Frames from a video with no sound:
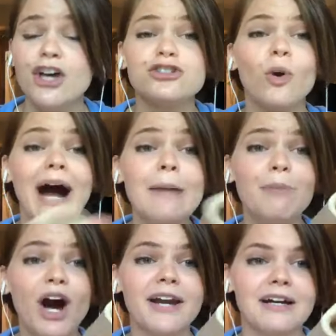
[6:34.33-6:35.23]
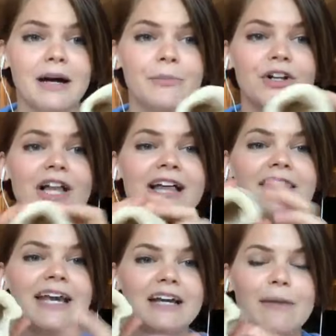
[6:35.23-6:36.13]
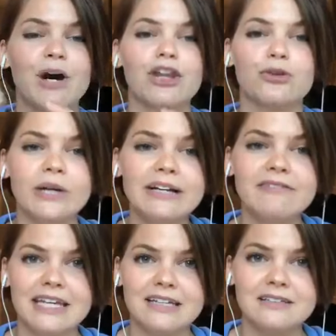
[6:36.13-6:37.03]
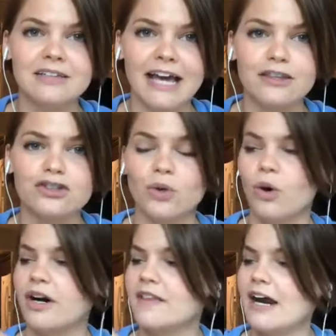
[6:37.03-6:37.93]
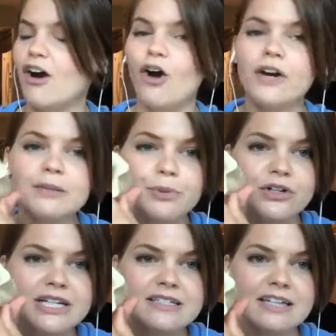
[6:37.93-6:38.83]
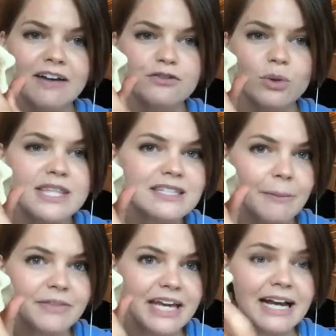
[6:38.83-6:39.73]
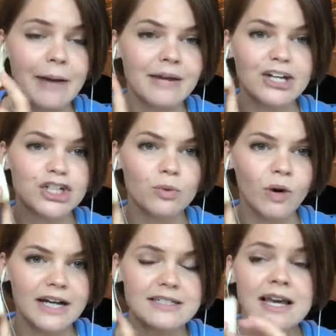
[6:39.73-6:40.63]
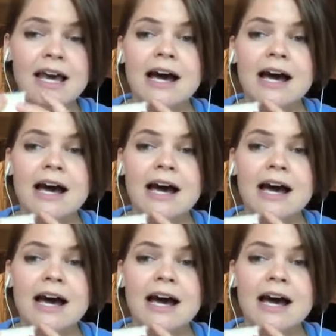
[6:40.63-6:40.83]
So I bought a couple. I bought 3 of these at the store. They're already pre-stuffed with something. I'm not sure what.